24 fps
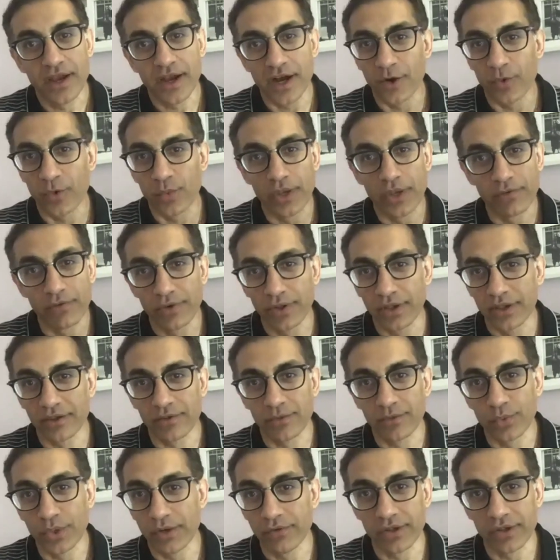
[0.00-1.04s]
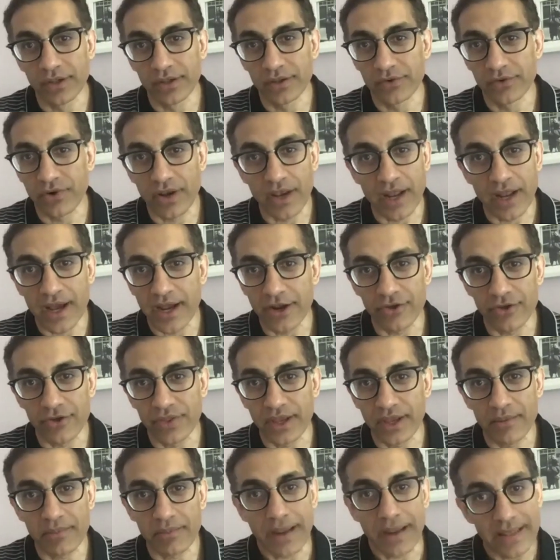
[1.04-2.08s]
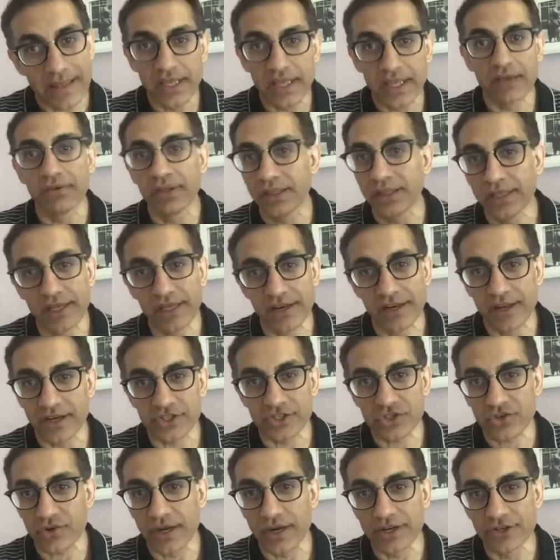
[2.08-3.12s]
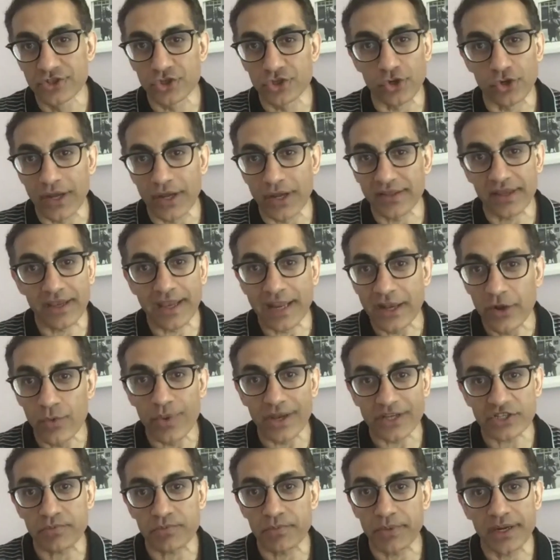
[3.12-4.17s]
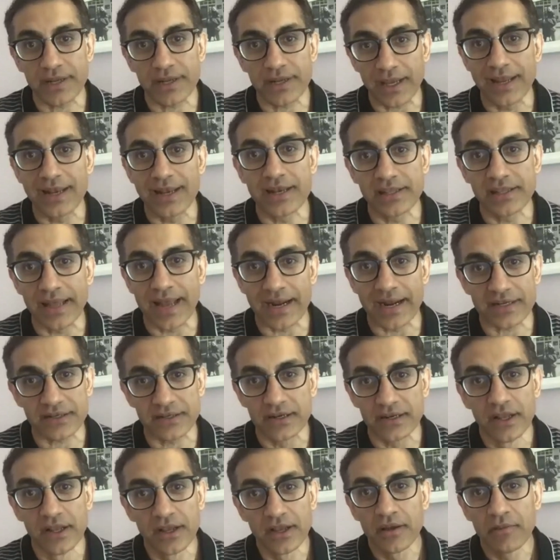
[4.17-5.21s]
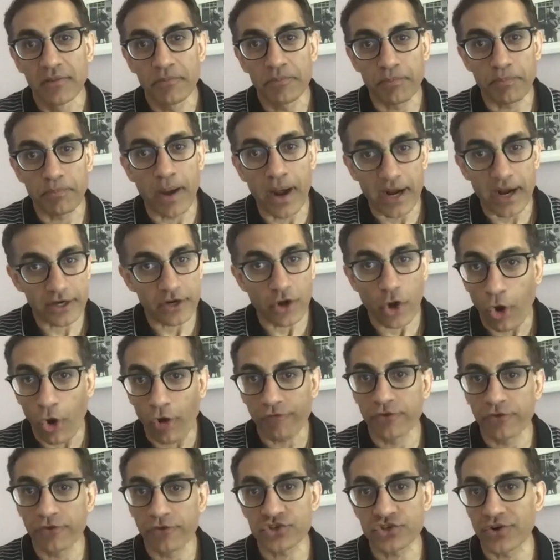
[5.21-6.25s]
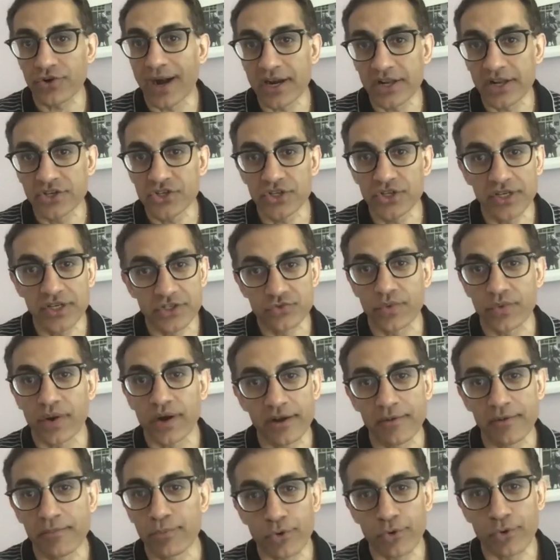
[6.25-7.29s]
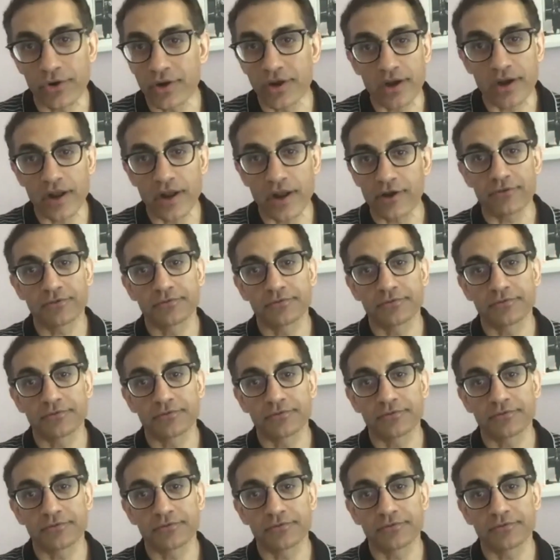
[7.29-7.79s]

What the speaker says: We will rely on them and they will need us, right? So I think investment in that part of your strategy is very important now.